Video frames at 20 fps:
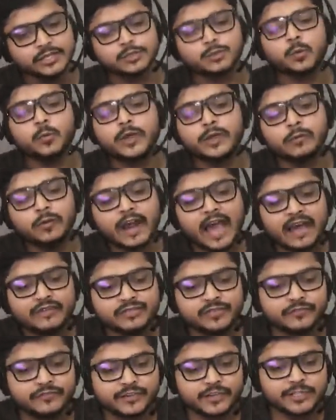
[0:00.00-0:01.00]
So we would
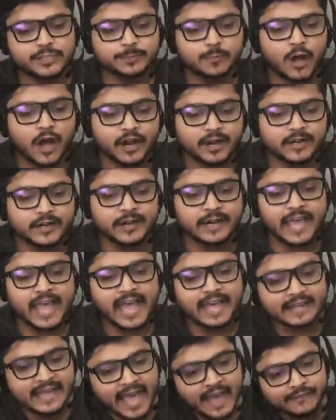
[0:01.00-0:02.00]
have the finished product in
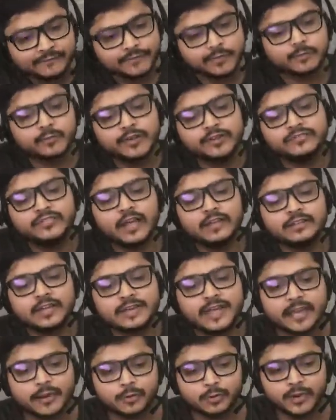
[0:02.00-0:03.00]
hand after we've done the
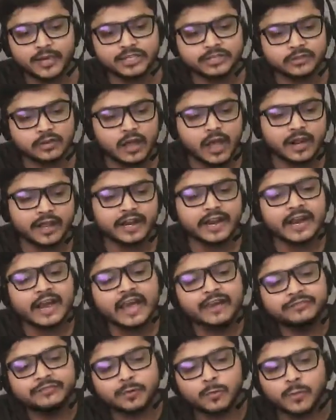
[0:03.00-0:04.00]
decoration on it and
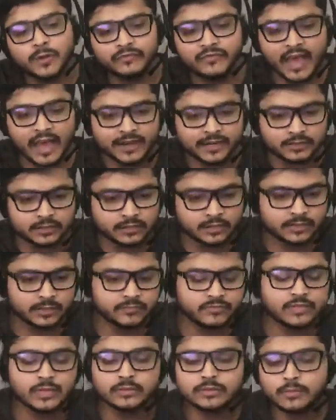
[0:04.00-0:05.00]
after we've added
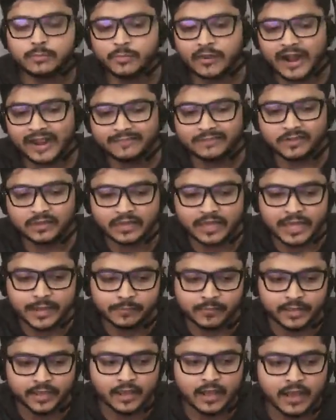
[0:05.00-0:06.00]
the private
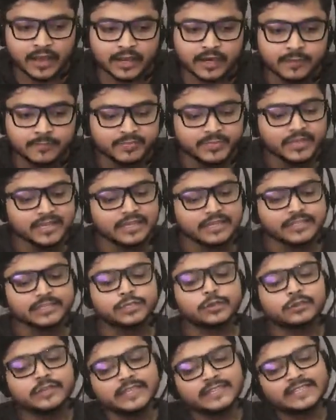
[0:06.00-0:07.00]
labeling on it.
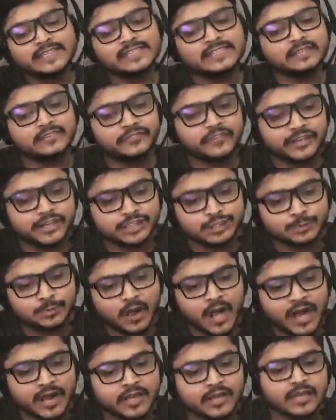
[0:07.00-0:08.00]
So this is the finished
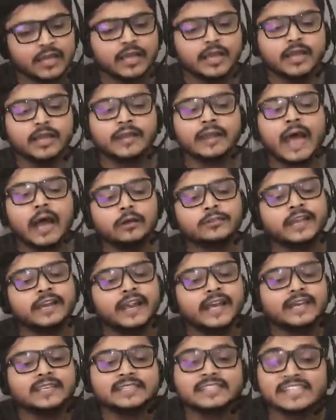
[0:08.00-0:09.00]
product. Now the
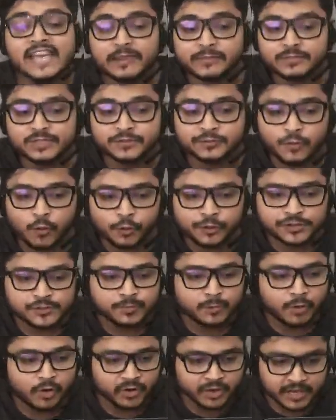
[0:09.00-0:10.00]
next step is of
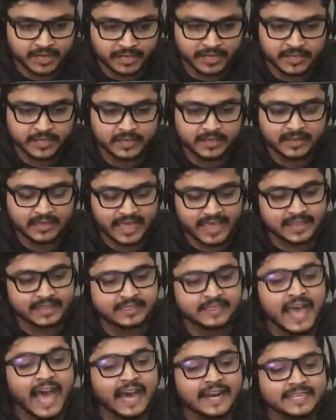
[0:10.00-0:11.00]
course marketing it.
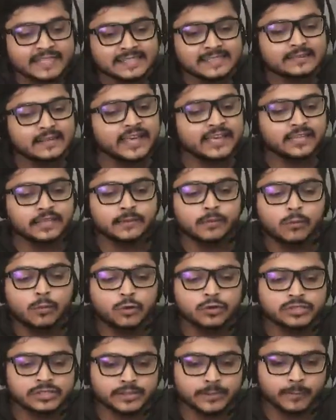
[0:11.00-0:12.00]
And that is like the
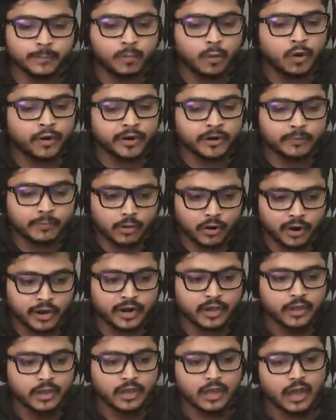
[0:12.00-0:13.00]
most important
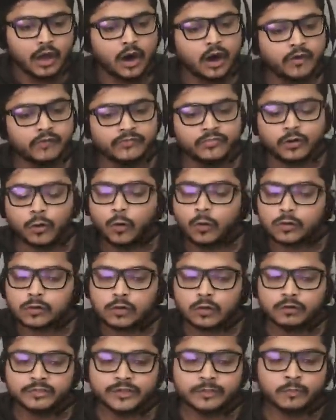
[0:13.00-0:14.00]
part of the whole
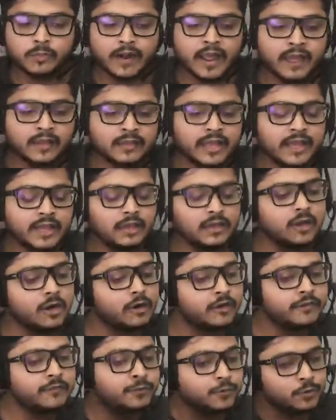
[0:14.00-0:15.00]
clothing brand. Like,
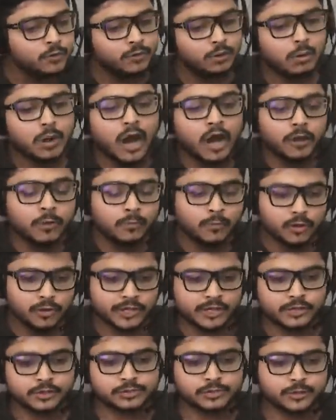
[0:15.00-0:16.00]
if you know how to
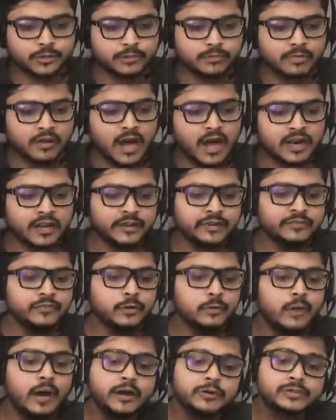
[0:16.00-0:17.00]
market a certain product, if
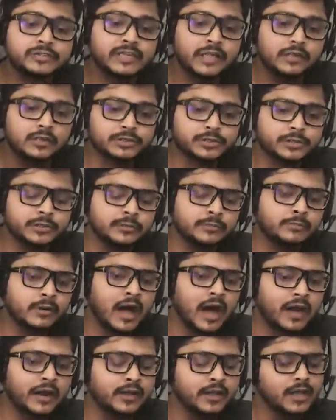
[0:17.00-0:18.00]
you know how to sell a certain
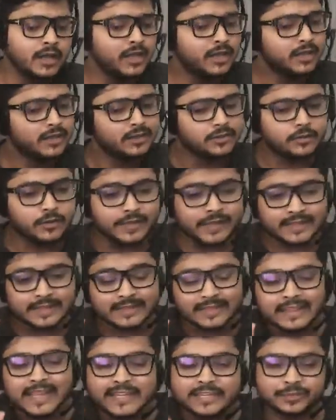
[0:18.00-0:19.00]
product, you
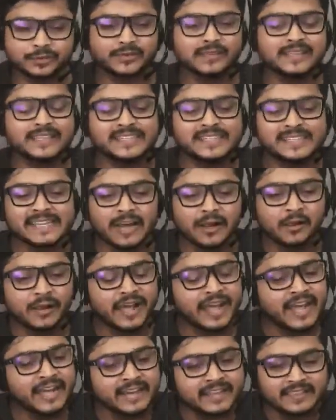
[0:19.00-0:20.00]
can literally
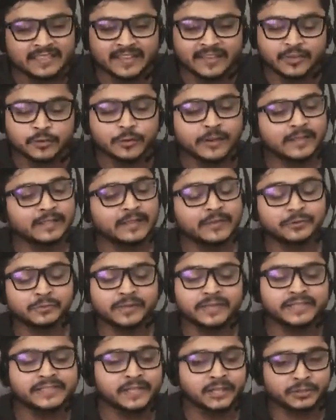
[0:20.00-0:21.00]
sell anything. You can
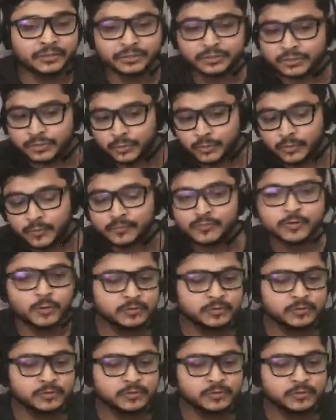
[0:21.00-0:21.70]
literally sell your school.